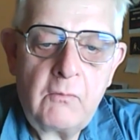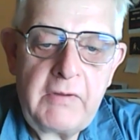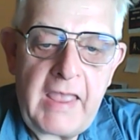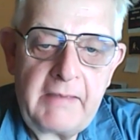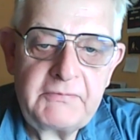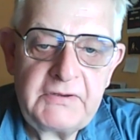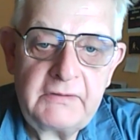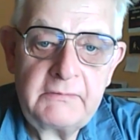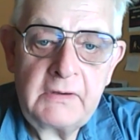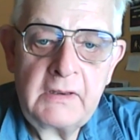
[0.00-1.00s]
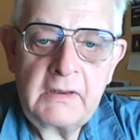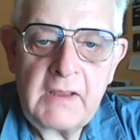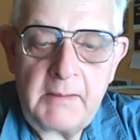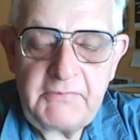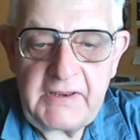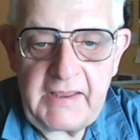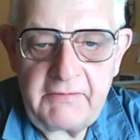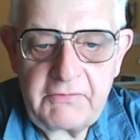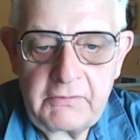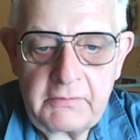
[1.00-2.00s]
We have to come
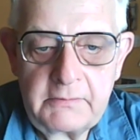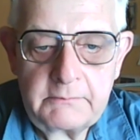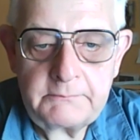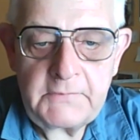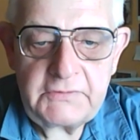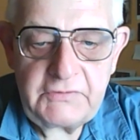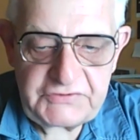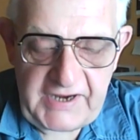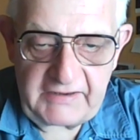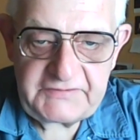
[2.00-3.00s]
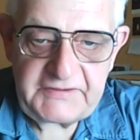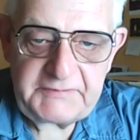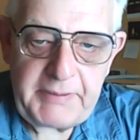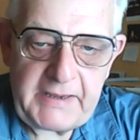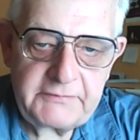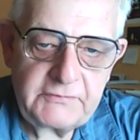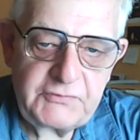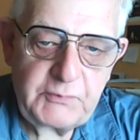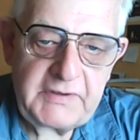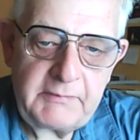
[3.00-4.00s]
together to challenge these bastards when